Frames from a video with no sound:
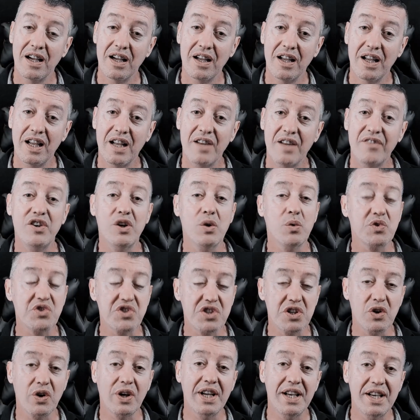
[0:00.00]
If you was
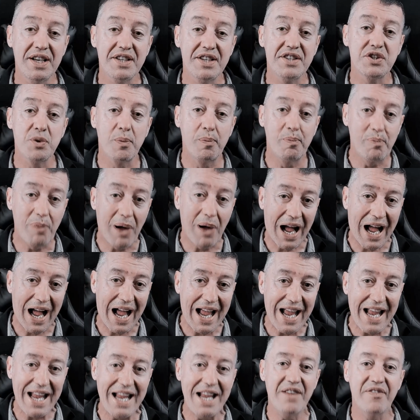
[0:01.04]
looking to
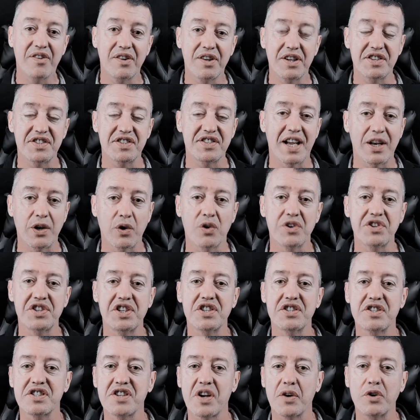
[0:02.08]
pay for this technology
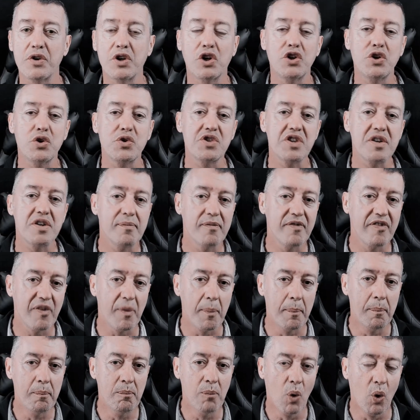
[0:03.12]
so you could use it for
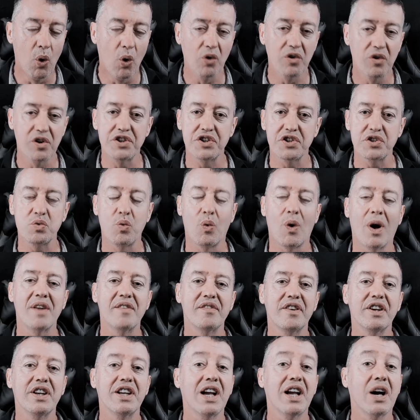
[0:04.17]
more than just one
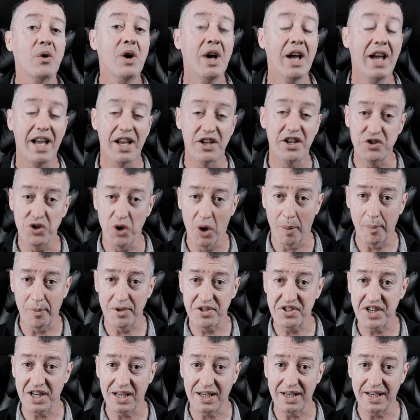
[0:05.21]
video, it's not a
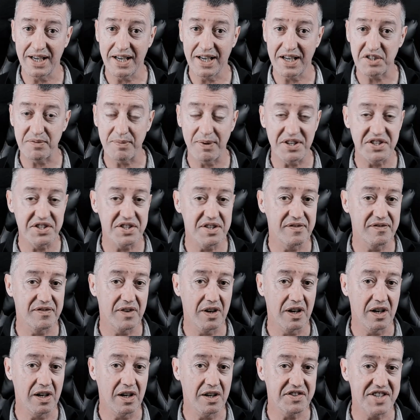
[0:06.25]
particularly expensive
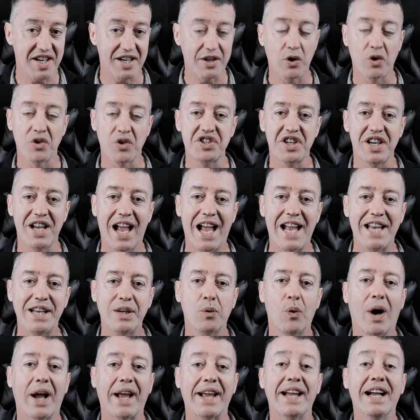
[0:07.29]
technology
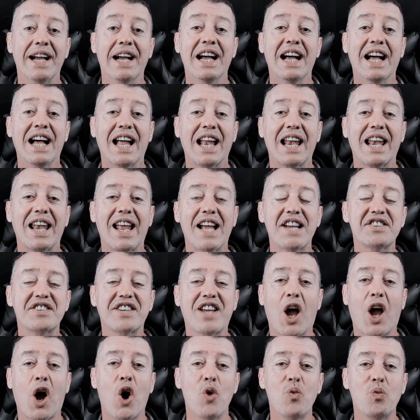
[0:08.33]
anyway. Let's
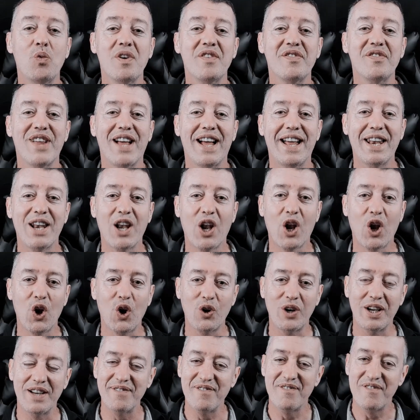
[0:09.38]
get on with then
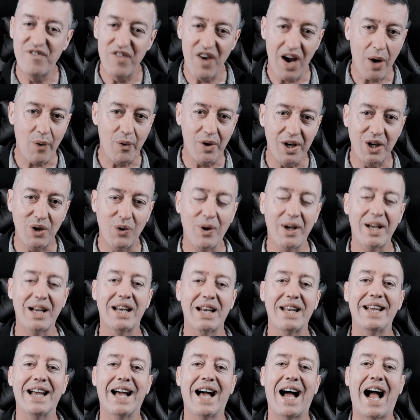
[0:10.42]
looking very
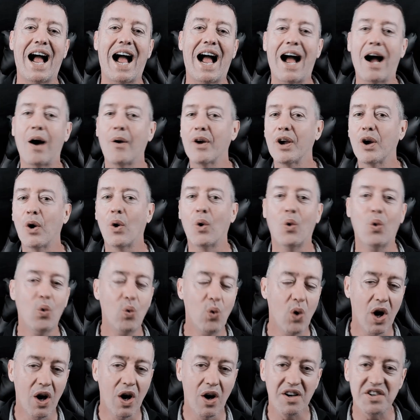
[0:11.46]
quickly at how it all
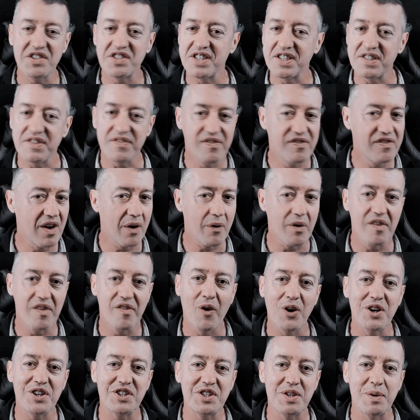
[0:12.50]
works. It's very,
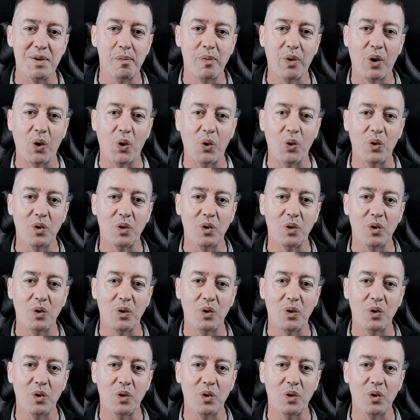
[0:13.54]
very simple.